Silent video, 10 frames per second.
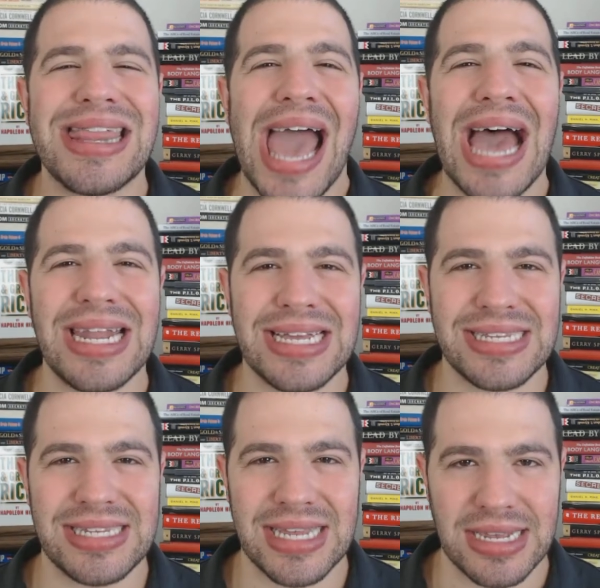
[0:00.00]
That
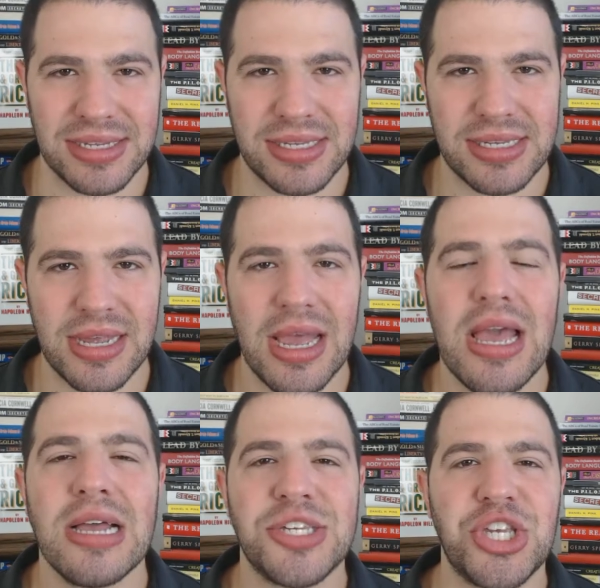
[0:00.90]
exists.
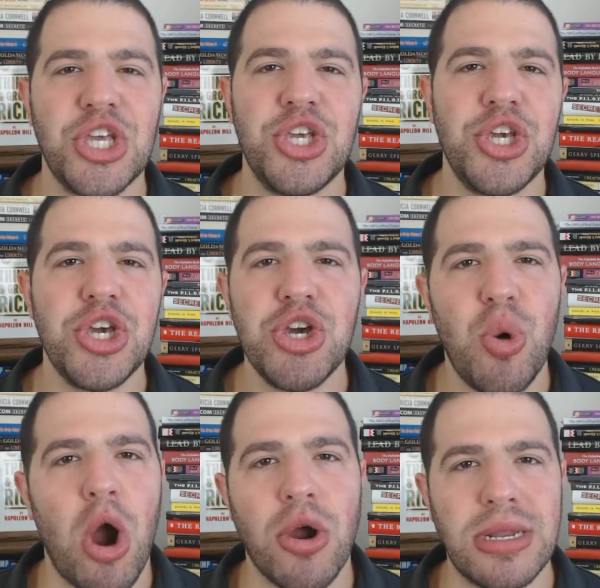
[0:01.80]
See,
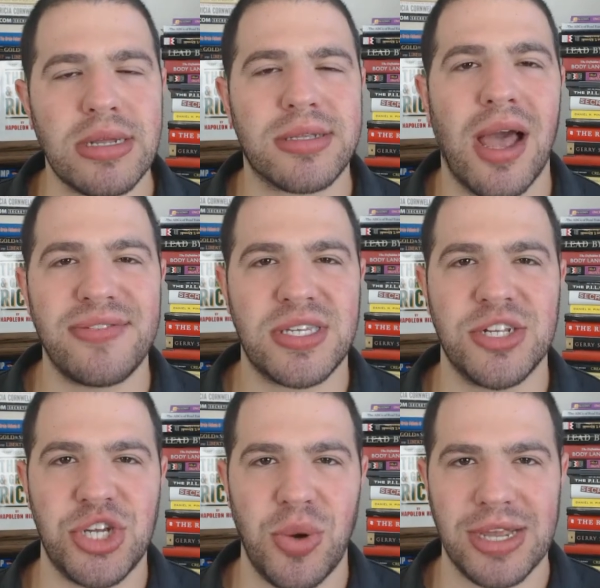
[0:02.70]
you are in a tough
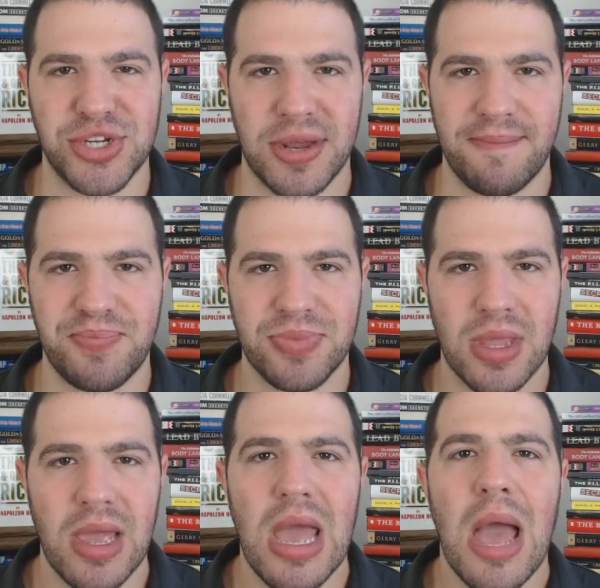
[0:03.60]
situation.
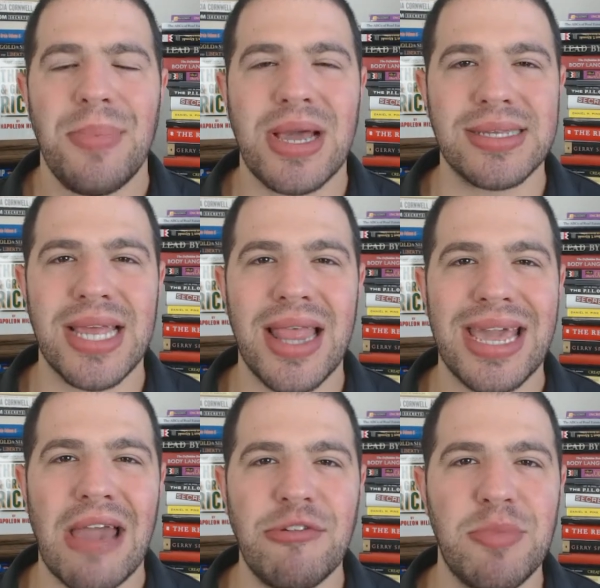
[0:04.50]
Because
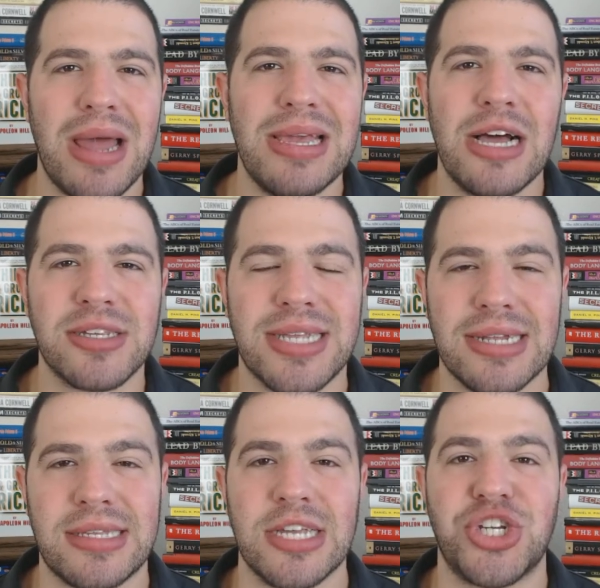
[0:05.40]
unlike everybody else
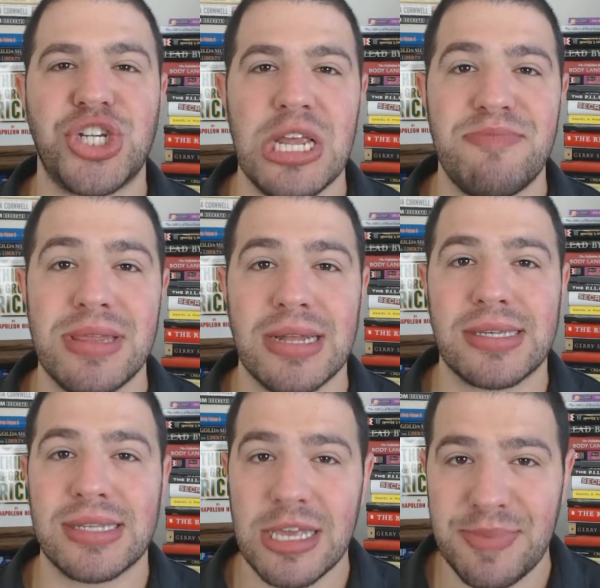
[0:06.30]
that's a sheep and
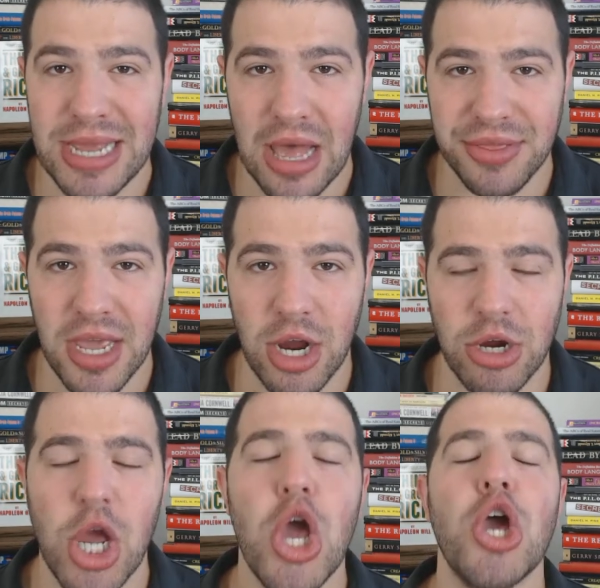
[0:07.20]
that's sleeping out
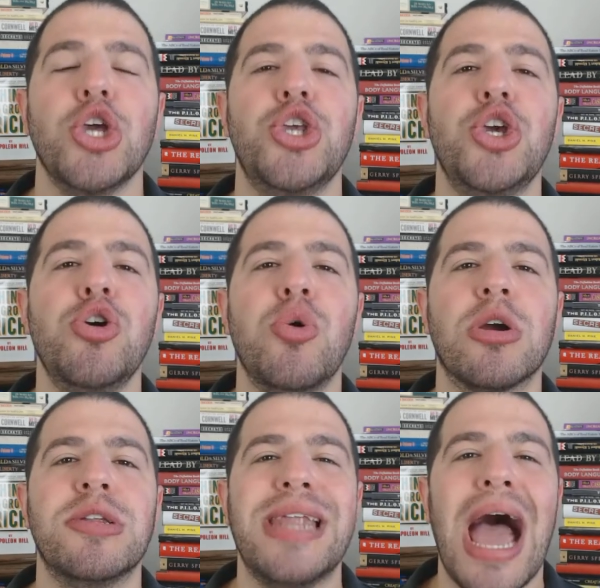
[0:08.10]
there, you
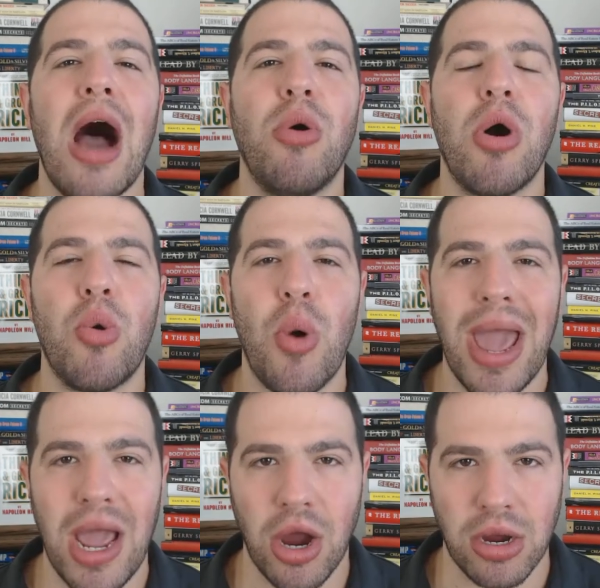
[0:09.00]
are now
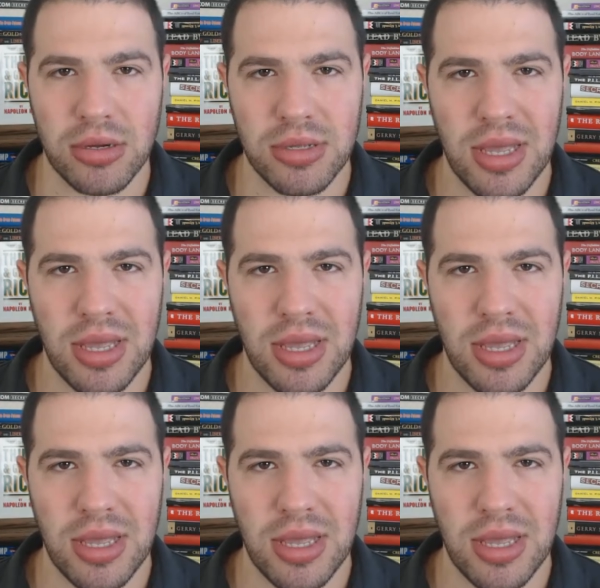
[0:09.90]
aware